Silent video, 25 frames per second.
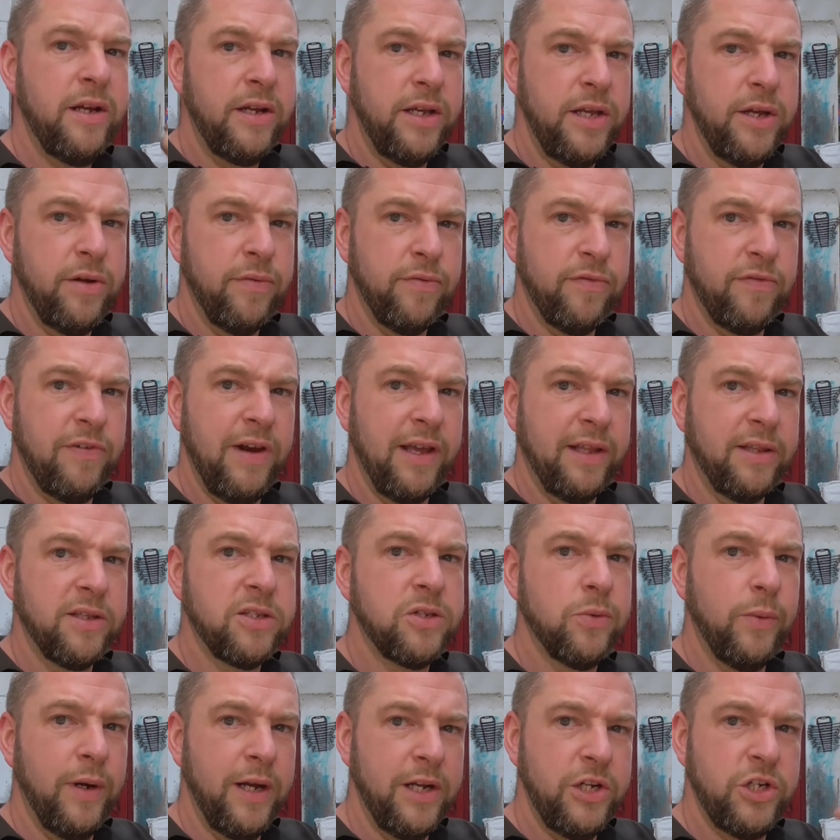you can flick the
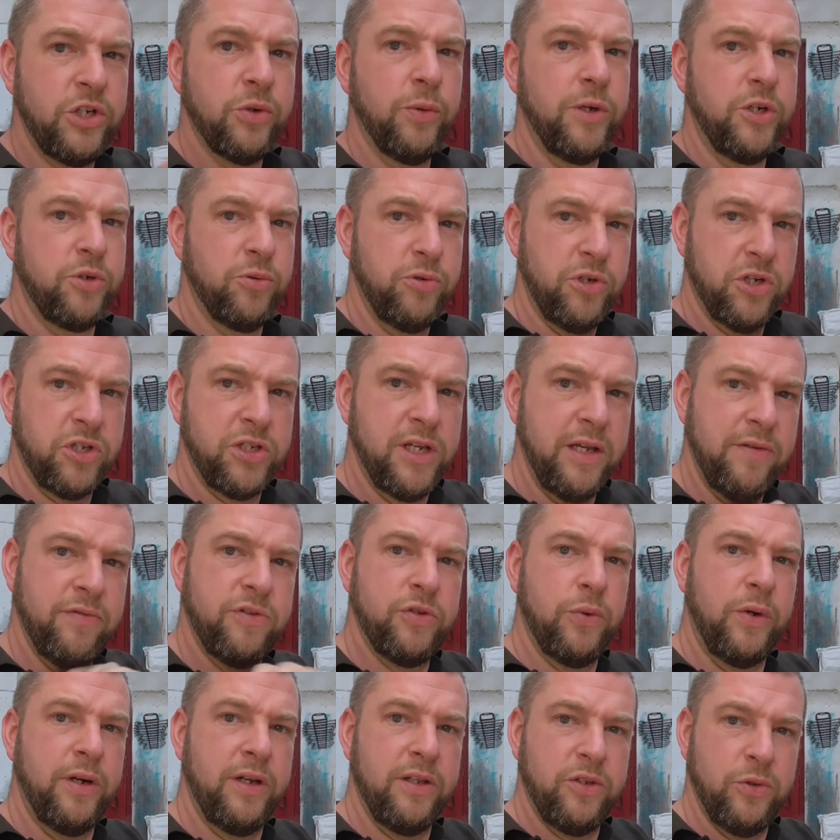switch, which will just give
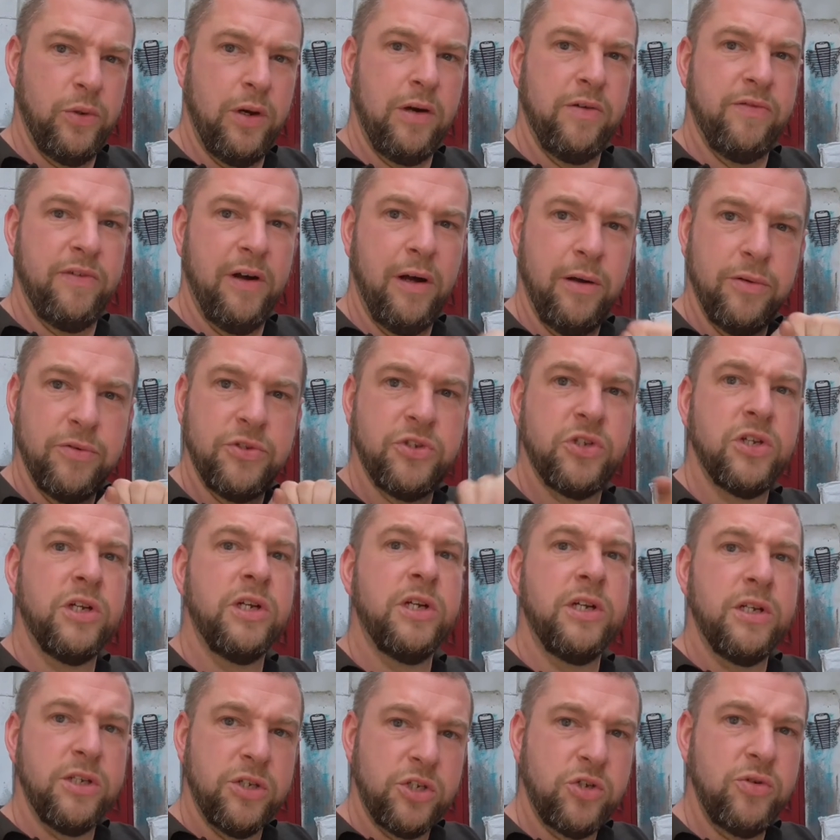12 volts
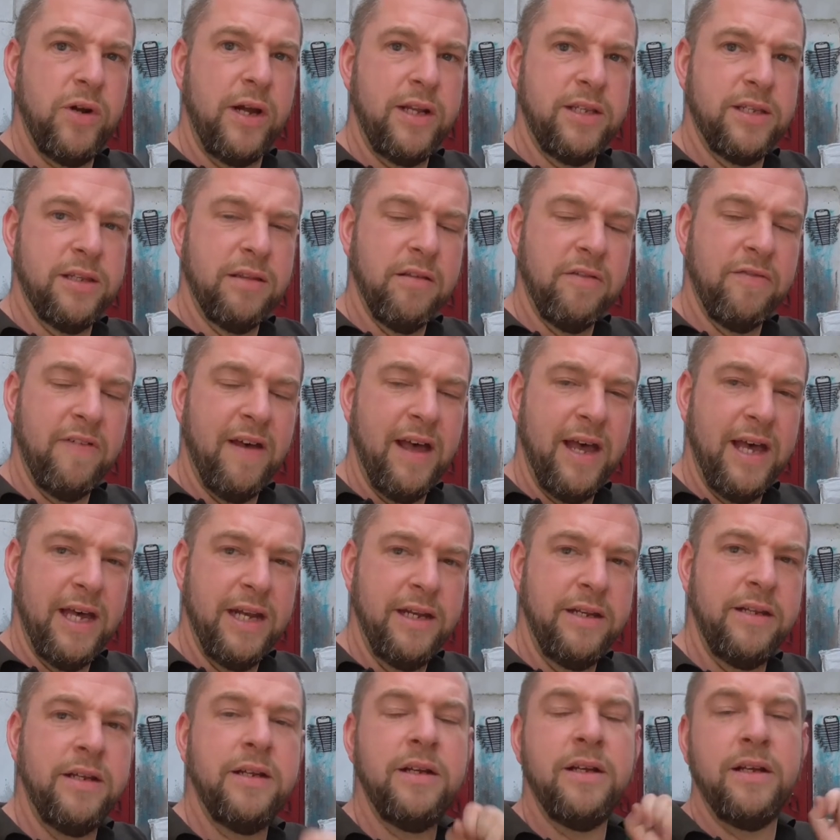straight to the fan,